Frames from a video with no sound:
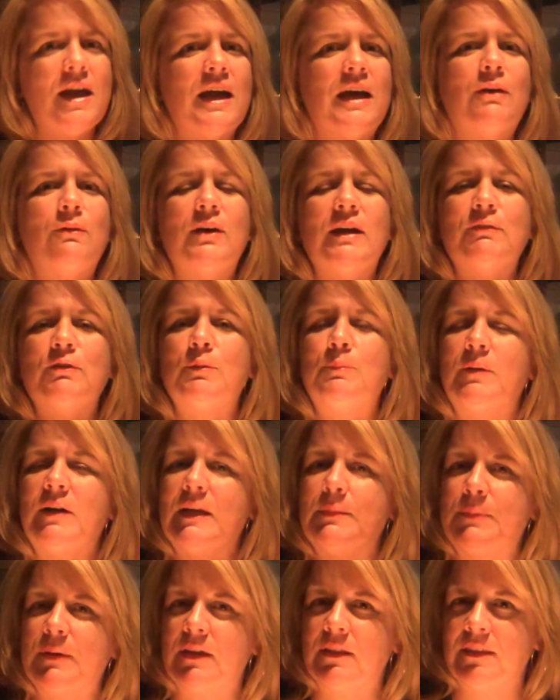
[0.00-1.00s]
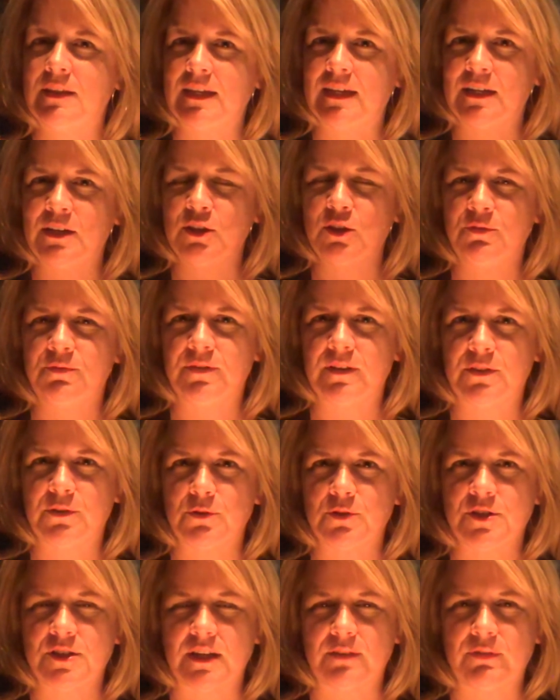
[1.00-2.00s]
However, by about the end of the 5th
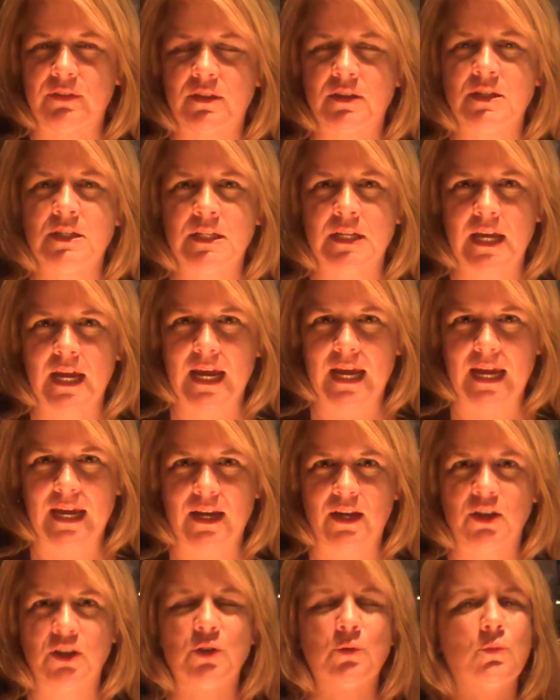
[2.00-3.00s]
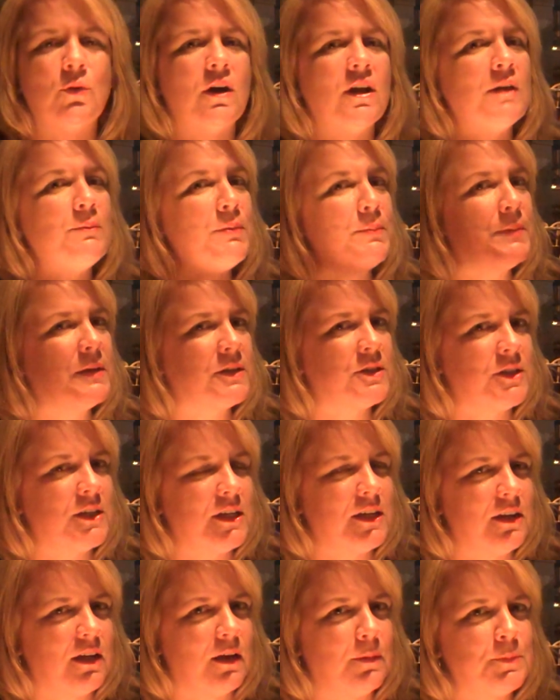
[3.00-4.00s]
or 7th day, you want to be mixing
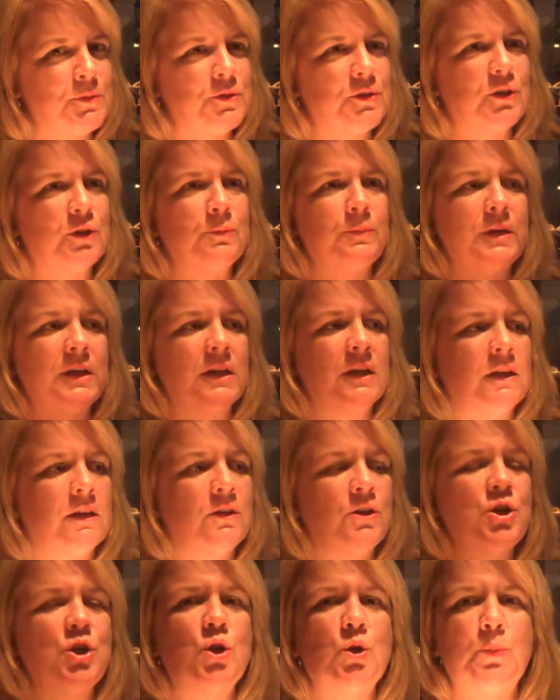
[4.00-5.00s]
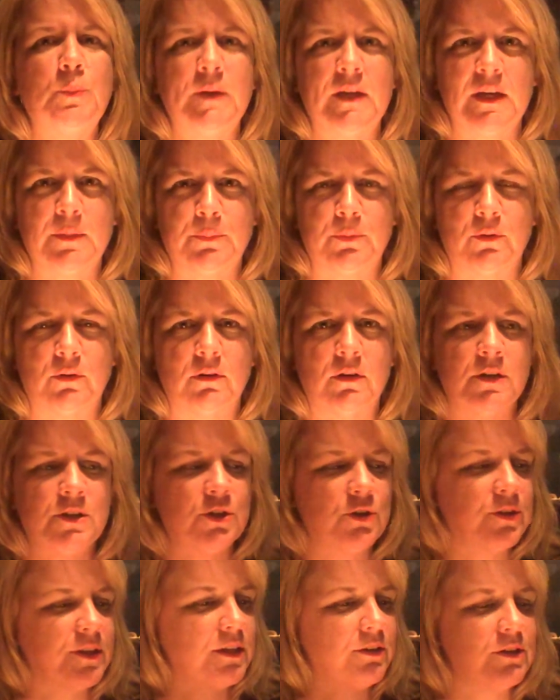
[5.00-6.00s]
it up so you're meeting new people and
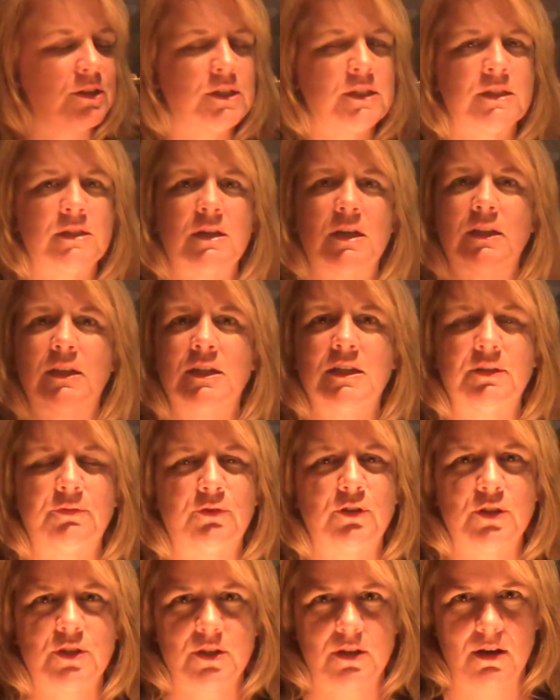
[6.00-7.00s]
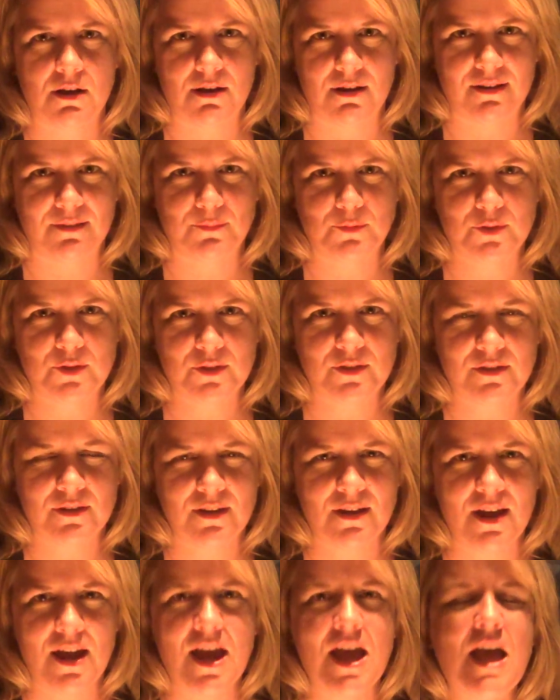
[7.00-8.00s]
you're there at slightly different times.
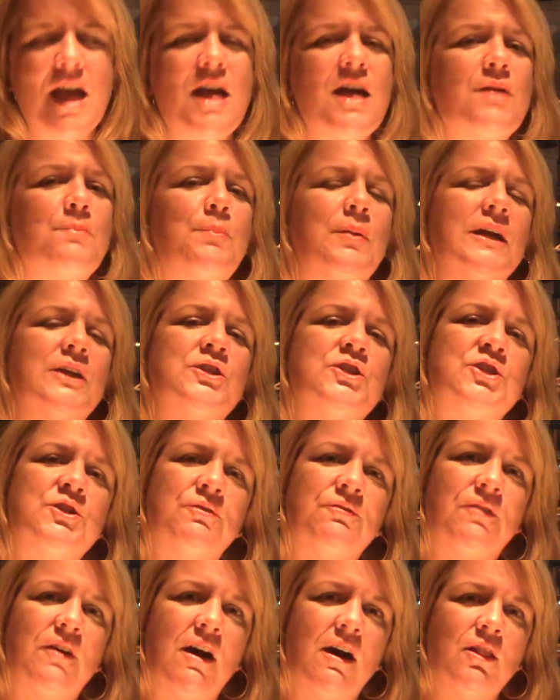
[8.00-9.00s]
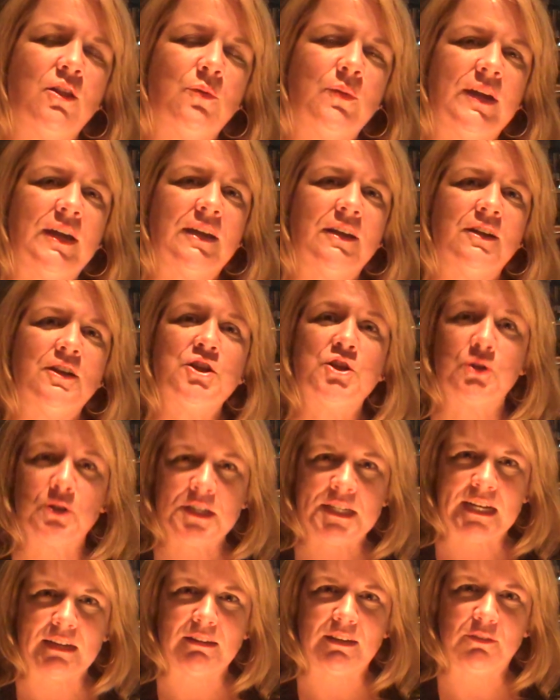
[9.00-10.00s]
By following your
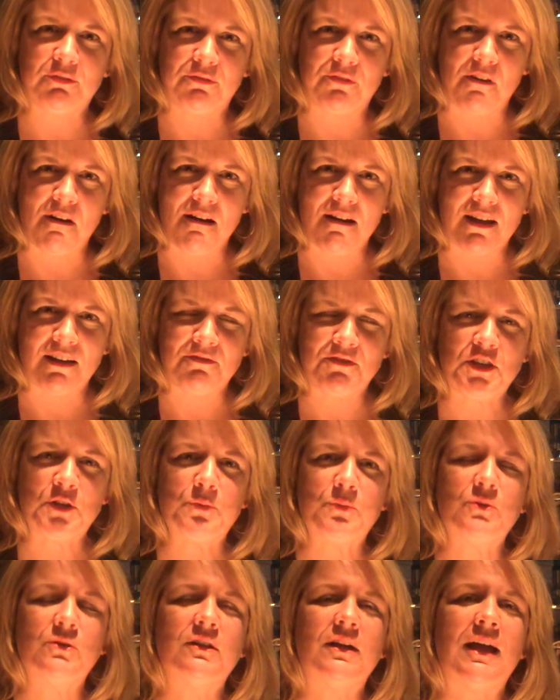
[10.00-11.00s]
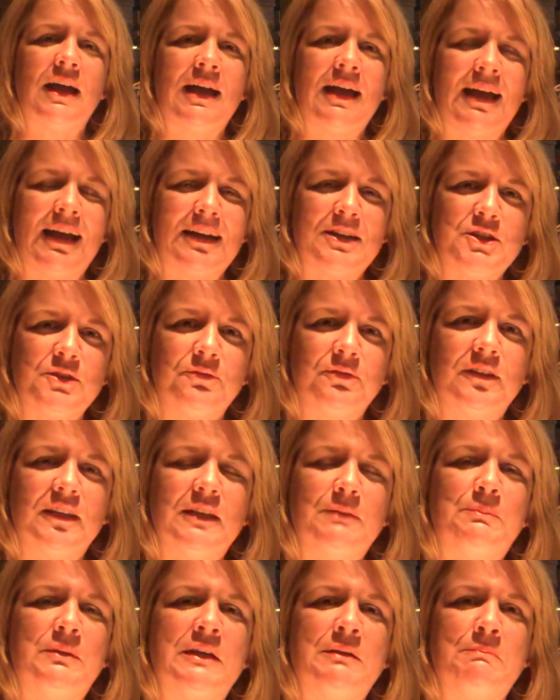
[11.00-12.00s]
daily 5, you will
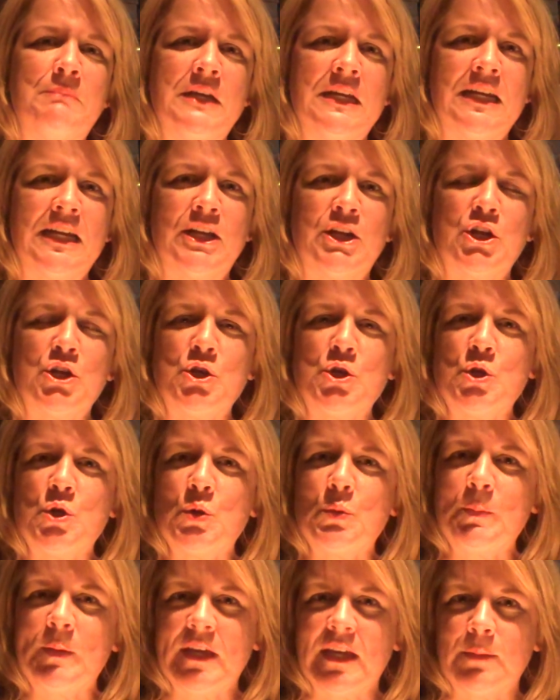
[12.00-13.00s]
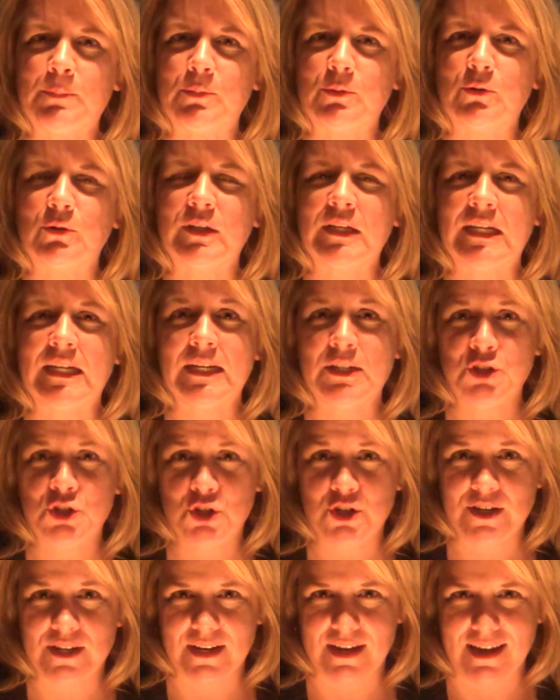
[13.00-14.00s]
actively be meeting new people
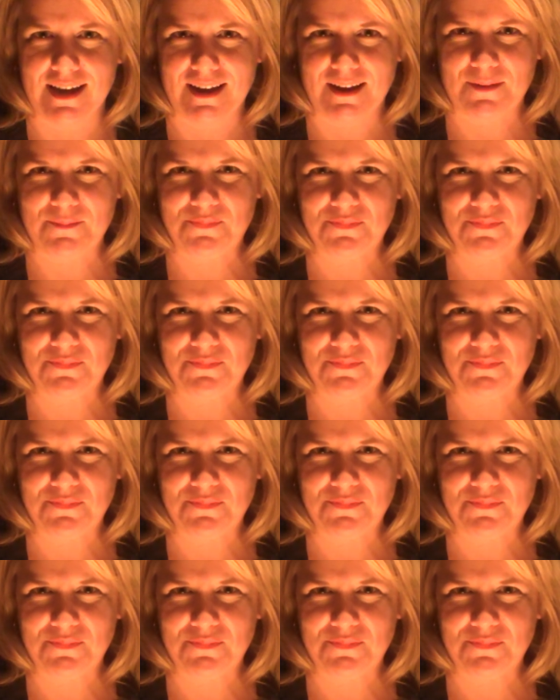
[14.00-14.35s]
each day.